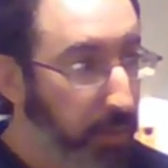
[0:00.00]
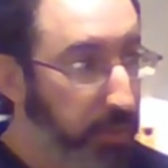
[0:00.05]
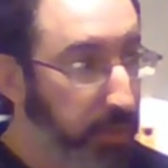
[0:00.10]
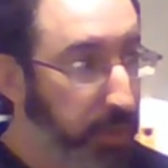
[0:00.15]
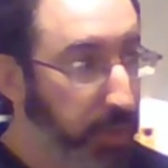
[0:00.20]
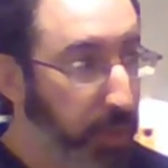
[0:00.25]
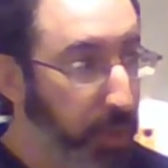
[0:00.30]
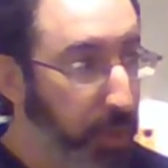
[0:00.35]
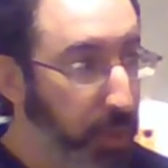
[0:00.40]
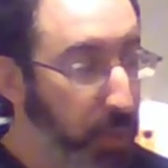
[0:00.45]

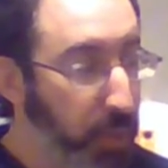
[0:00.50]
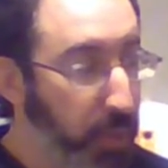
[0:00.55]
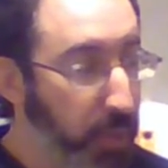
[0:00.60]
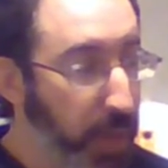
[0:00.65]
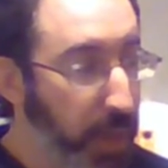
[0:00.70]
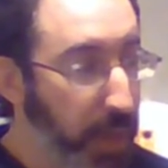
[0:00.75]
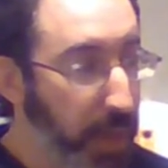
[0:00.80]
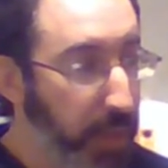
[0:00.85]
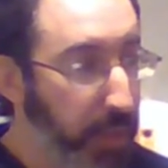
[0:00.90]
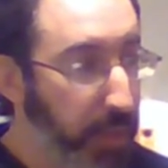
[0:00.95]

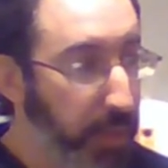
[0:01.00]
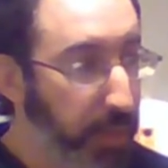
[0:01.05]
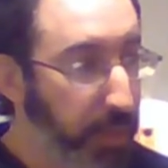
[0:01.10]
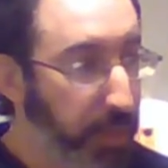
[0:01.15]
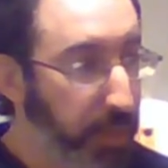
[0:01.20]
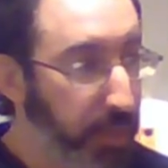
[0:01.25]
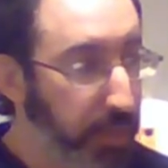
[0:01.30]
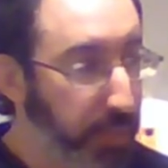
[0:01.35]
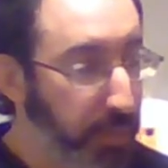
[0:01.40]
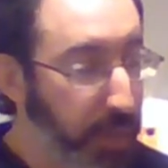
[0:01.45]

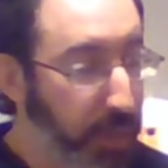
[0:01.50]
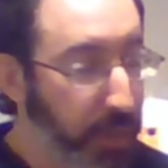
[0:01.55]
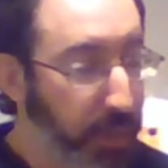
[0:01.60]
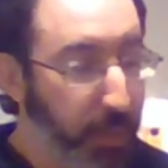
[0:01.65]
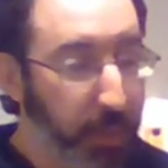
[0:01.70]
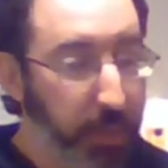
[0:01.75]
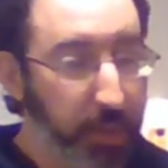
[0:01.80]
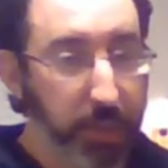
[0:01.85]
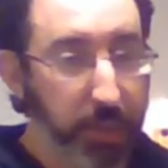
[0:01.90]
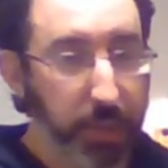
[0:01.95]

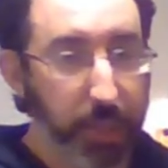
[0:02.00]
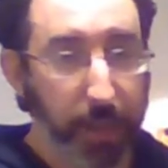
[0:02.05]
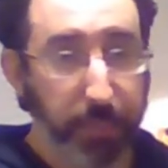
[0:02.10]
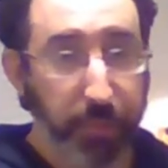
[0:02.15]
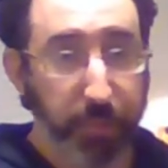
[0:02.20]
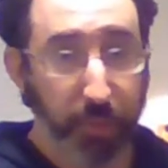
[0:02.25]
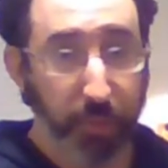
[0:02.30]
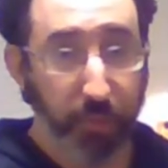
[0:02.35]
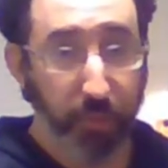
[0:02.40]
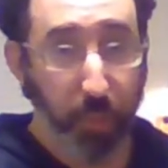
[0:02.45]
3/4
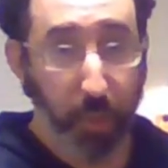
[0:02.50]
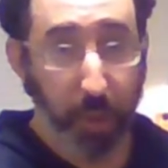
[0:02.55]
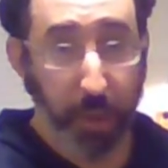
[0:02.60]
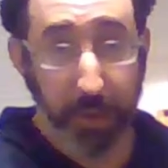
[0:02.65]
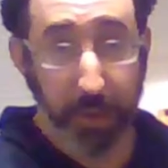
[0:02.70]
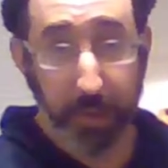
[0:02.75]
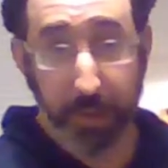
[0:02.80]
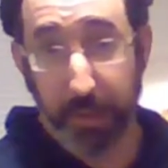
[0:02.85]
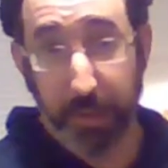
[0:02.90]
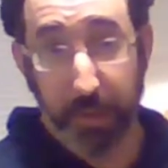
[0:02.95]
cups of
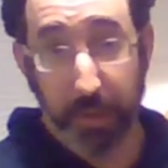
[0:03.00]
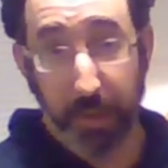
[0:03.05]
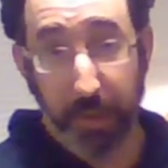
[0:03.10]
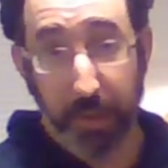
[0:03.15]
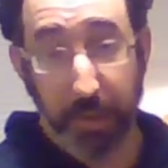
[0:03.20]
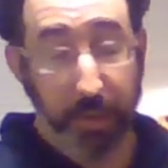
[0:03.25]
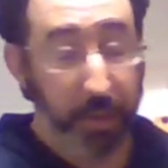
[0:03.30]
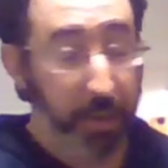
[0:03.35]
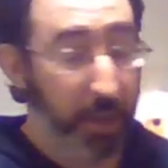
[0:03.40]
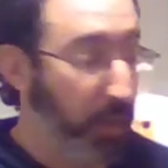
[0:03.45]
one
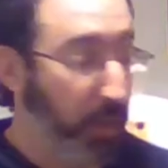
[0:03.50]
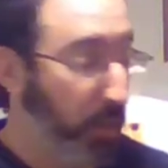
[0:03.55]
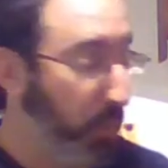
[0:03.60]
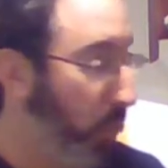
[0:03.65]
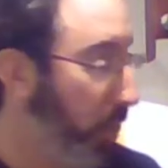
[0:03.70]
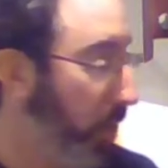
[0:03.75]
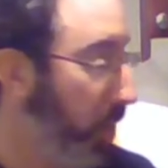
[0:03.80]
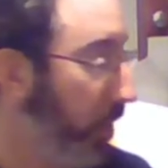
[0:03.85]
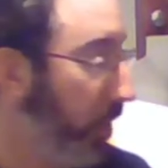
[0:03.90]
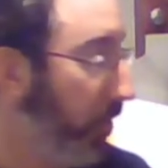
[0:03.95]
and 1